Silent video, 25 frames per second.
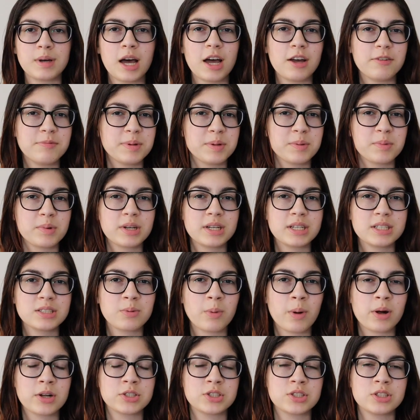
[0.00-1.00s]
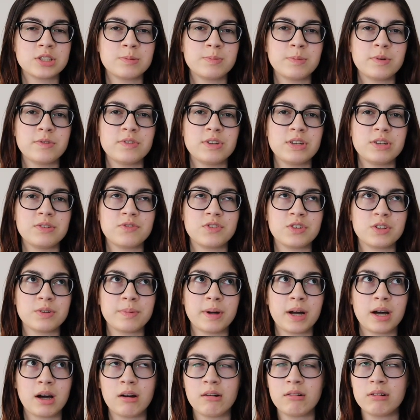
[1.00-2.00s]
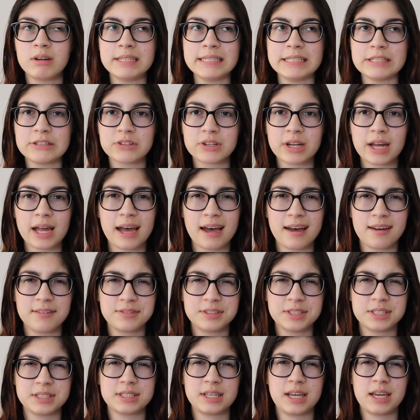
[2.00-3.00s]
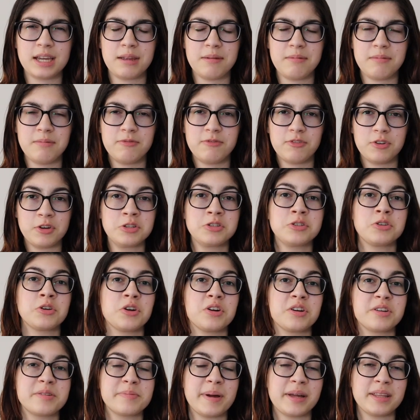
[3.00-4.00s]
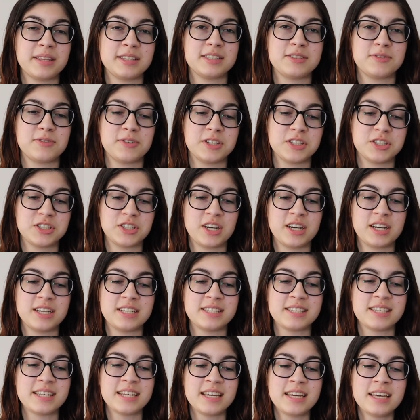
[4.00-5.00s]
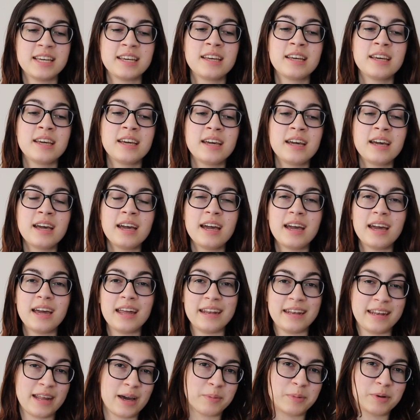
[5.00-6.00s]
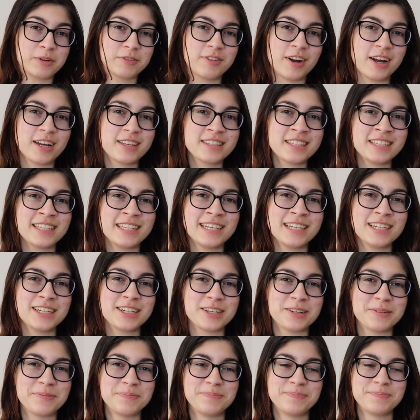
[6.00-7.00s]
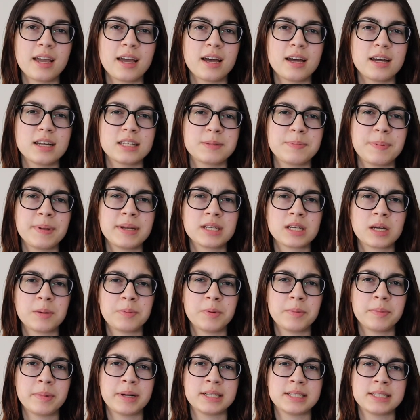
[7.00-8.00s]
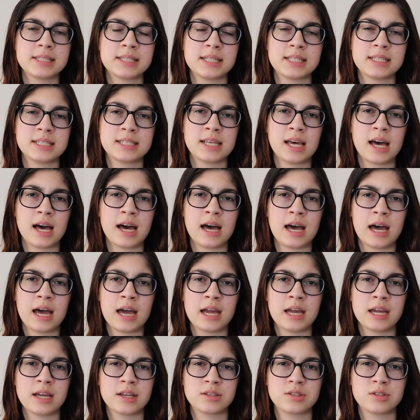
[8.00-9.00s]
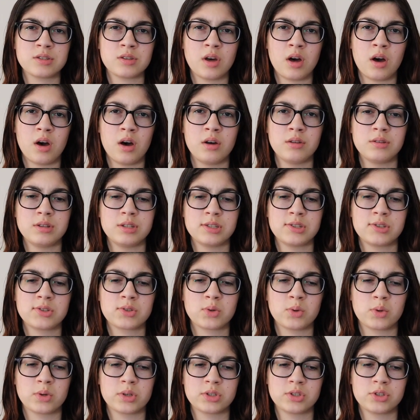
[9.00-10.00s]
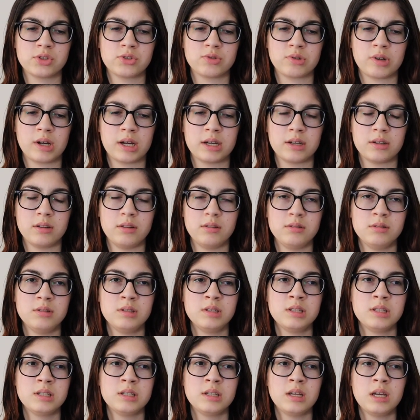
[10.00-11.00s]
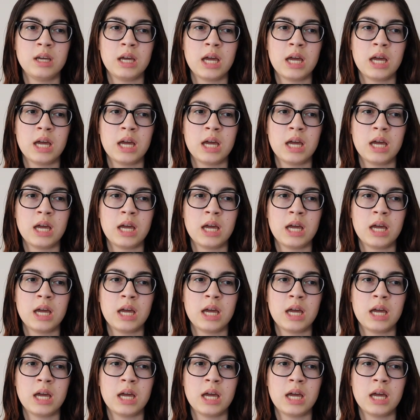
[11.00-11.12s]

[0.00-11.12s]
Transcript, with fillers: I've been wanting to watch this movie for about a year and a half since I first heard about this franchise, and now we're finally here. Uh, it's been a couple months since I saw The Scorch Trials.